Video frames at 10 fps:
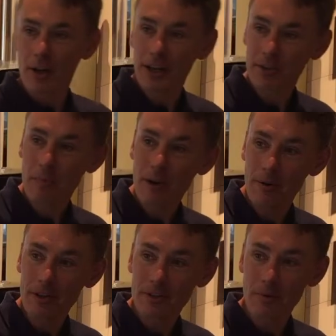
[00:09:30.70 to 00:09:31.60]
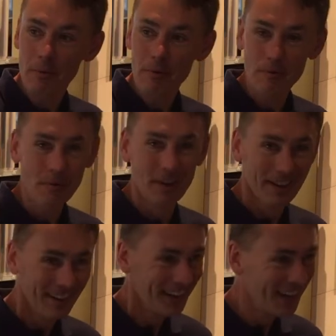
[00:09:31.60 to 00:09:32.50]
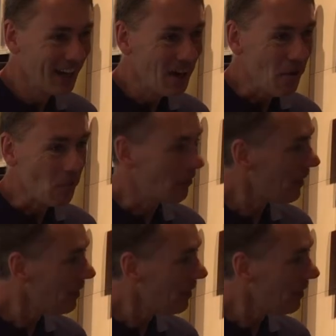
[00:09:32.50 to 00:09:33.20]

an experience. I mean, we've had a